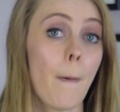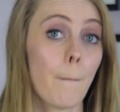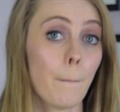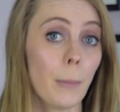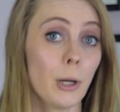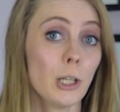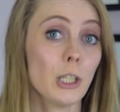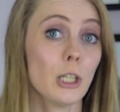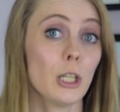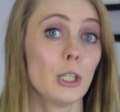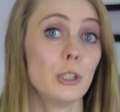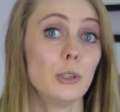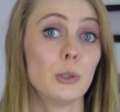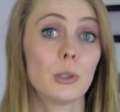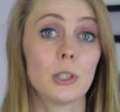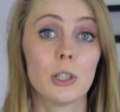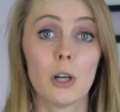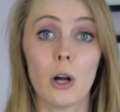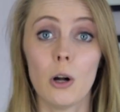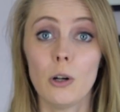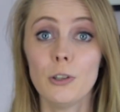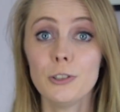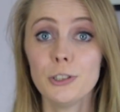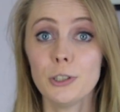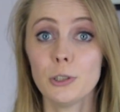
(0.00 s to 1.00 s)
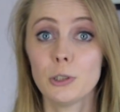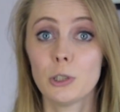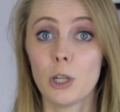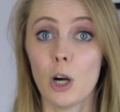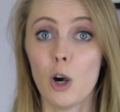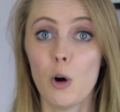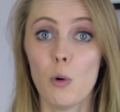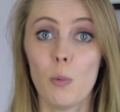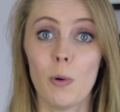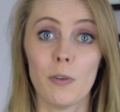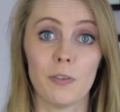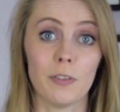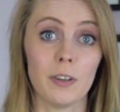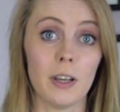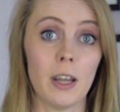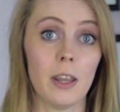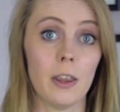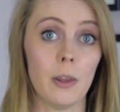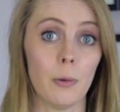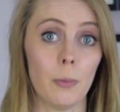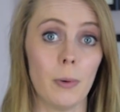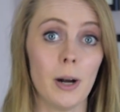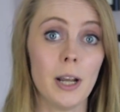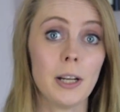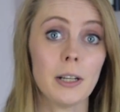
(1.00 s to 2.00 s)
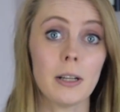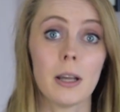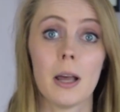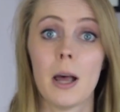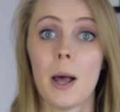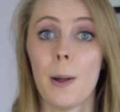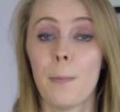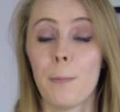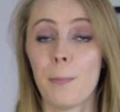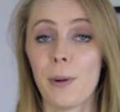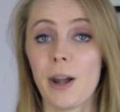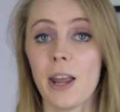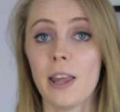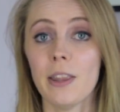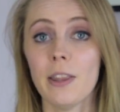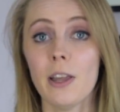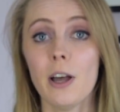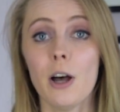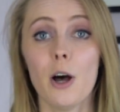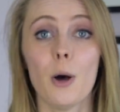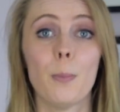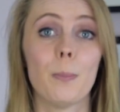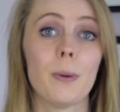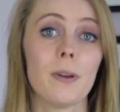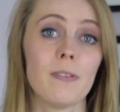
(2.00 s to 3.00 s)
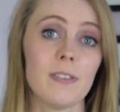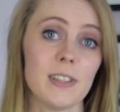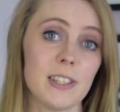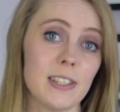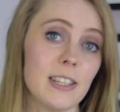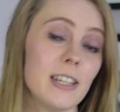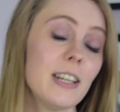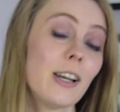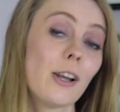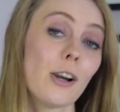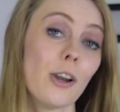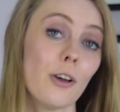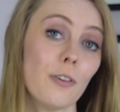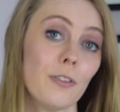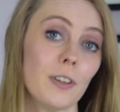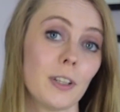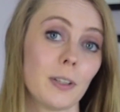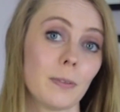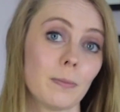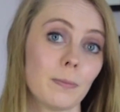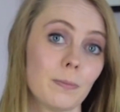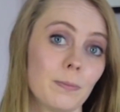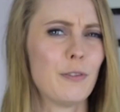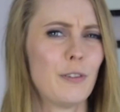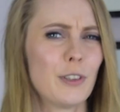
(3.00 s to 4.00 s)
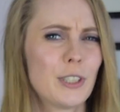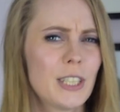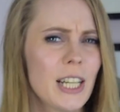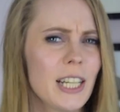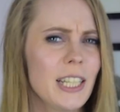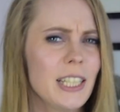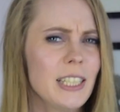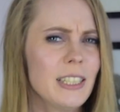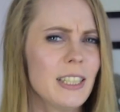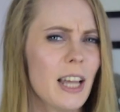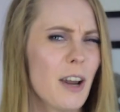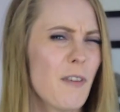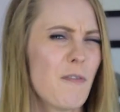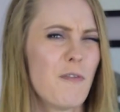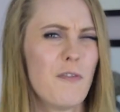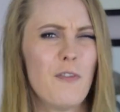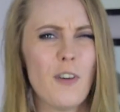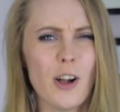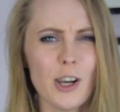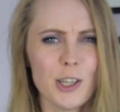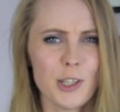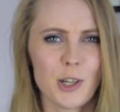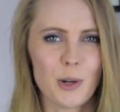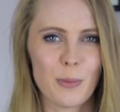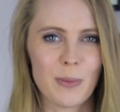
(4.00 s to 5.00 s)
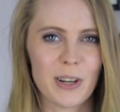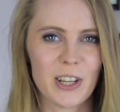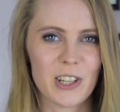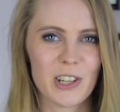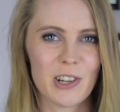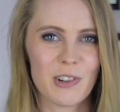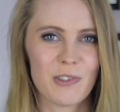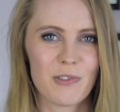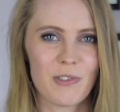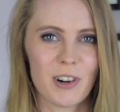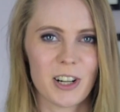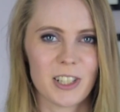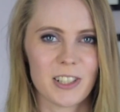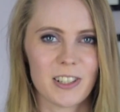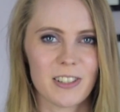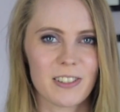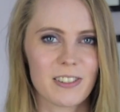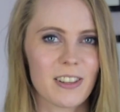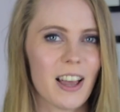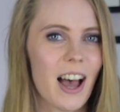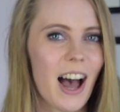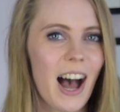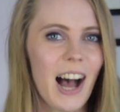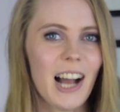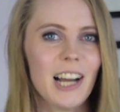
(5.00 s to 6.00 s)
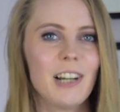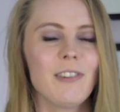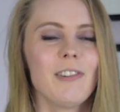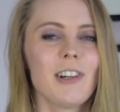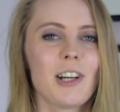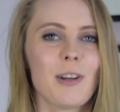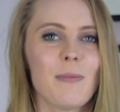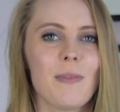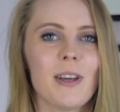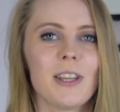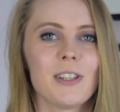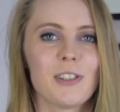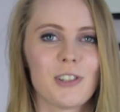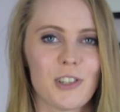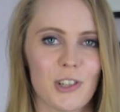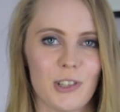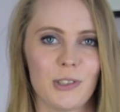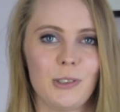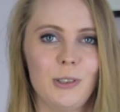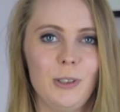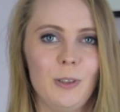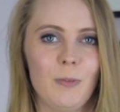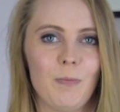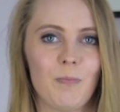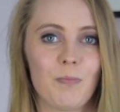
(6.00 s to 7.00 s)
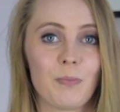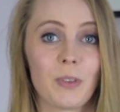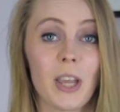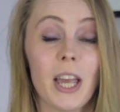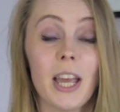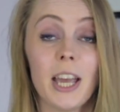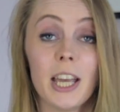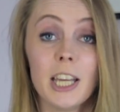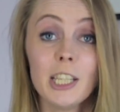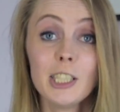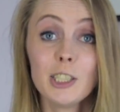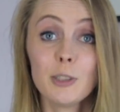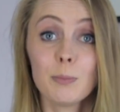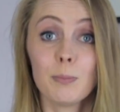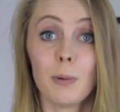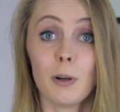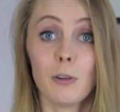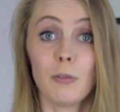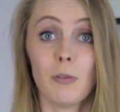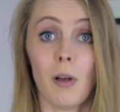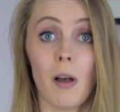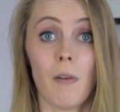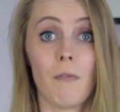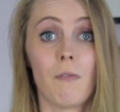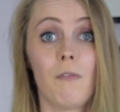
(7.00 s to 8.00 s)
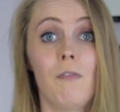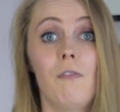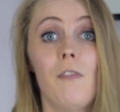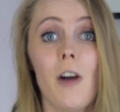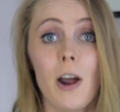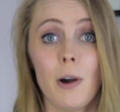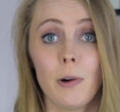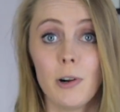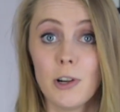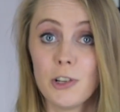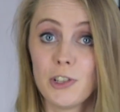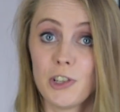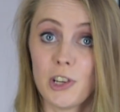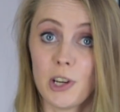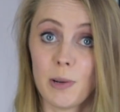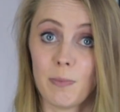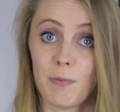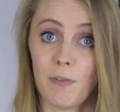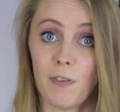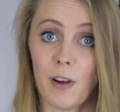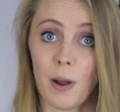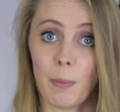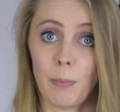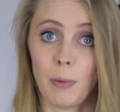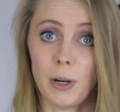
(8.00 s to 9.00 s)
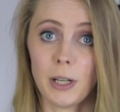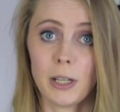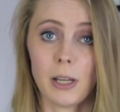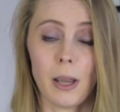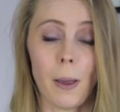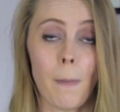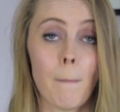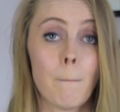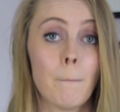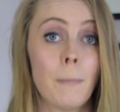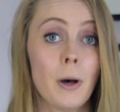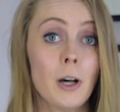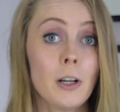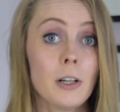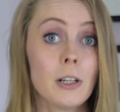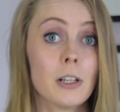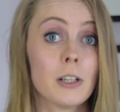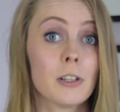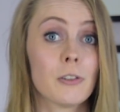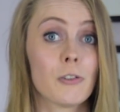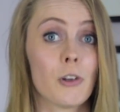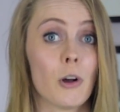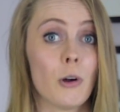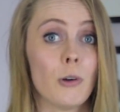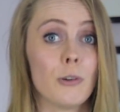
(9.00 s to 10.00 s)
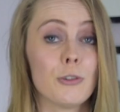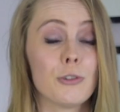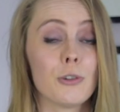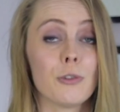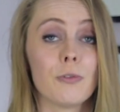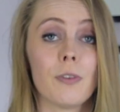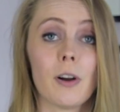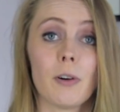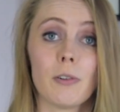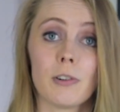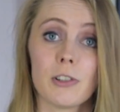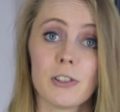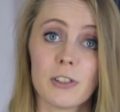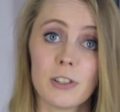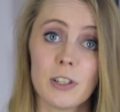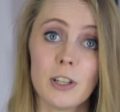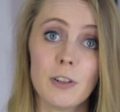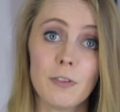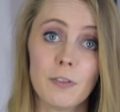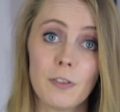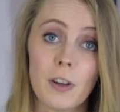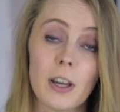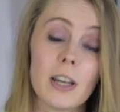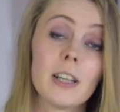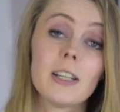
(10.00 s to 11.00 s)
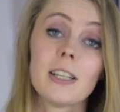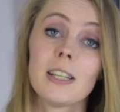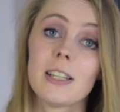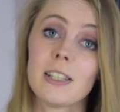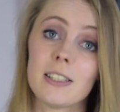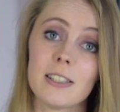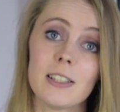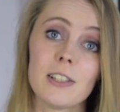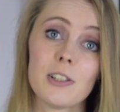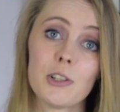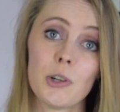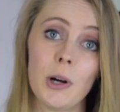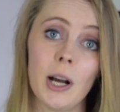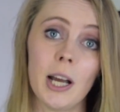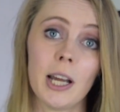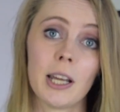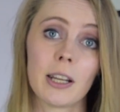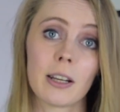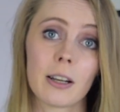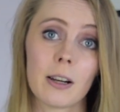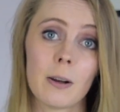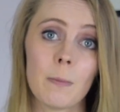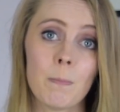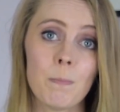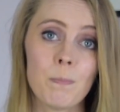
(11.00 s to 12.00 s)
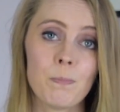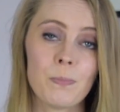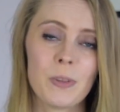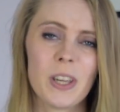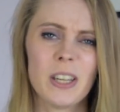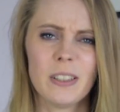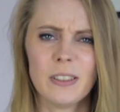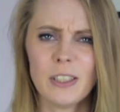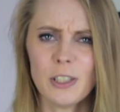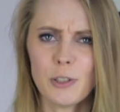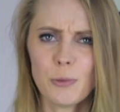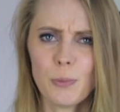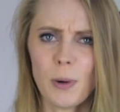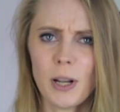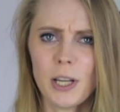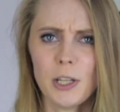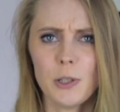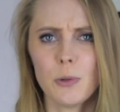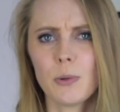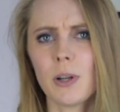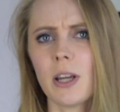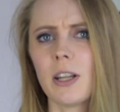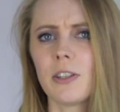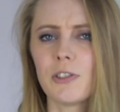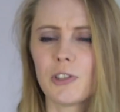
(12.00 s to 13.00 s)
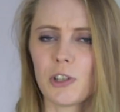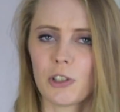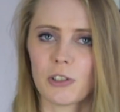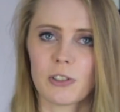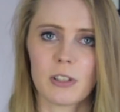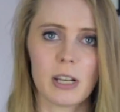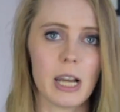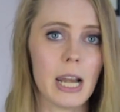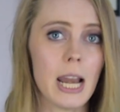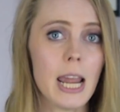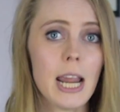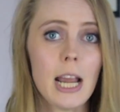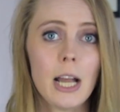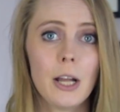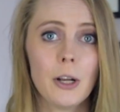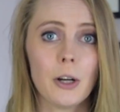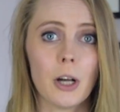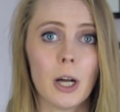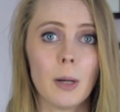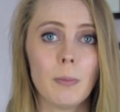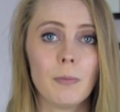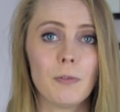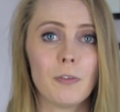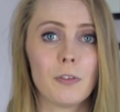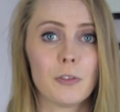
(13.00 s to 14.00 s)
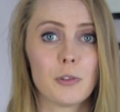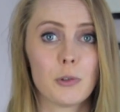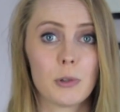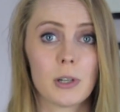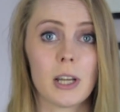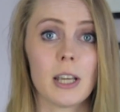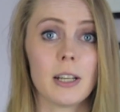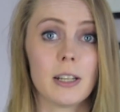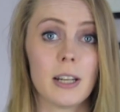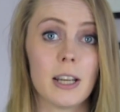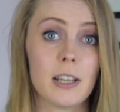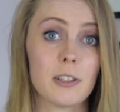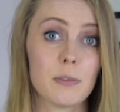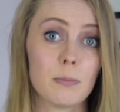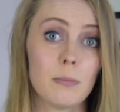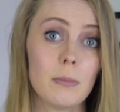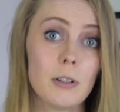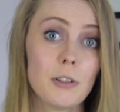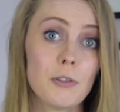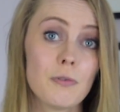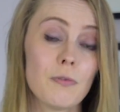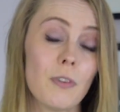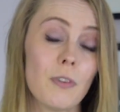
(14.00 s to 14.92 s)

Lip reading: but you can also go with leatherette, pleather or PVC clothing. For getting that volume in your dresses, I recommend tulle. It's both a very cheap fabric, but it's also very stiff and easy to handle. This way you can just layer it up to get as much